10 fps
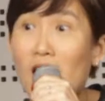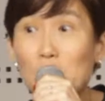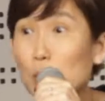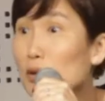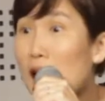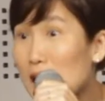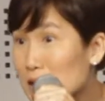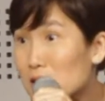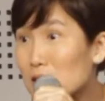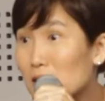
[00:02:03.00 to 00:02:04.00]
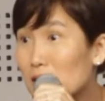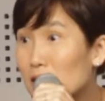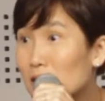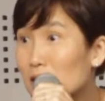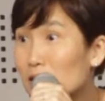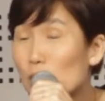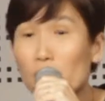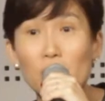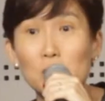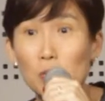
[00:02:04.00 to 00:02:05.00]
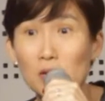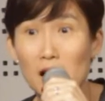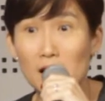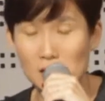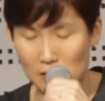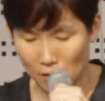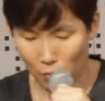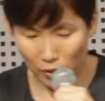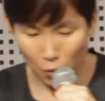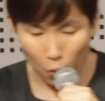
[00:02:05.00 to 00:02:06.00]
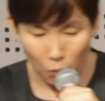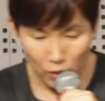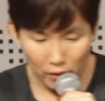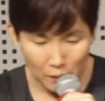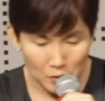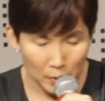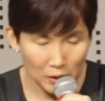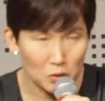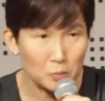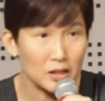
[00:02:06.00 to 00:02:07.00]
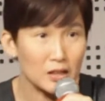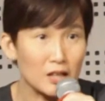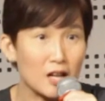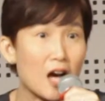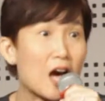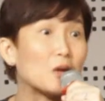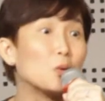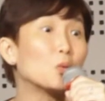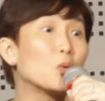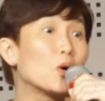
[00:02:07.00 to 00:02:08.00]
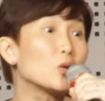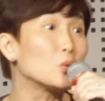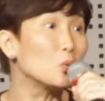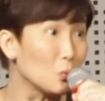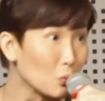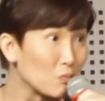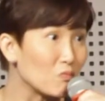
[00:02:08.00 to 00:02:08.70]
I don't ask. So if I don't ask, when the homework comes back to me, I don't know what to do.